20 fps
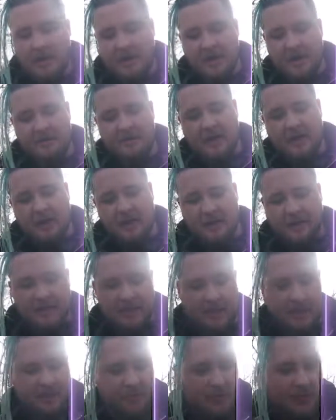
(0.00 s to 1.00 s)
of Deadlight
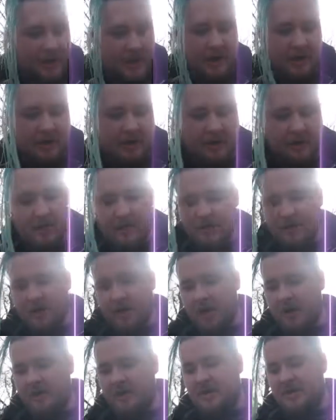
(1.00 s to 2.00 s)
Sanctuary, I'm
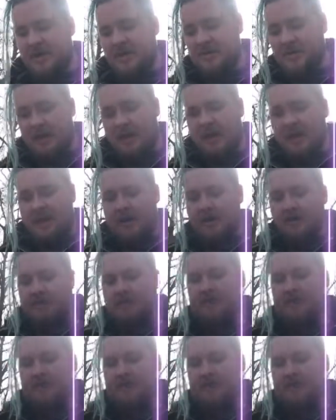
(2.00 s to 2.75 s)
gonna be testing out